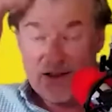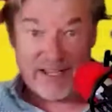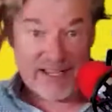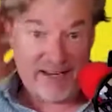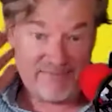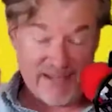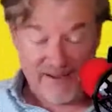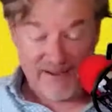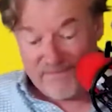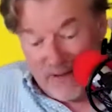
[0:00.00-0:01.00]
Again,
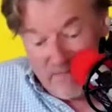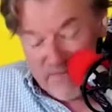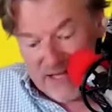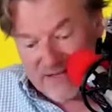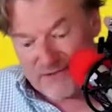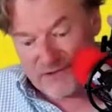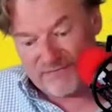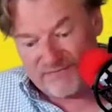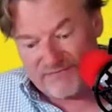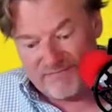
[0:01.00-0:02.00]
yeah, I'm that sort of
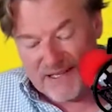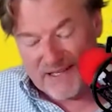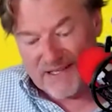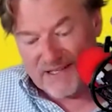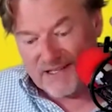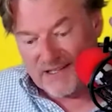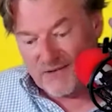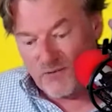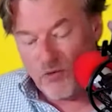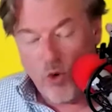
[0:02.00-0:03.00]

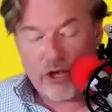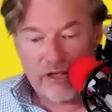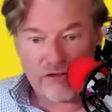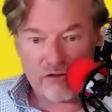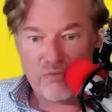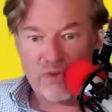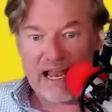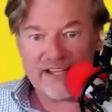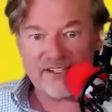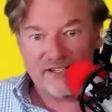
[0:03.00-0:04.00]
walking through
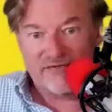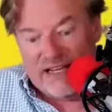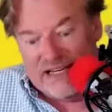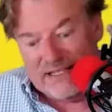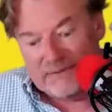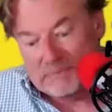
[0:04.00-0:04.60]
molasses feeling.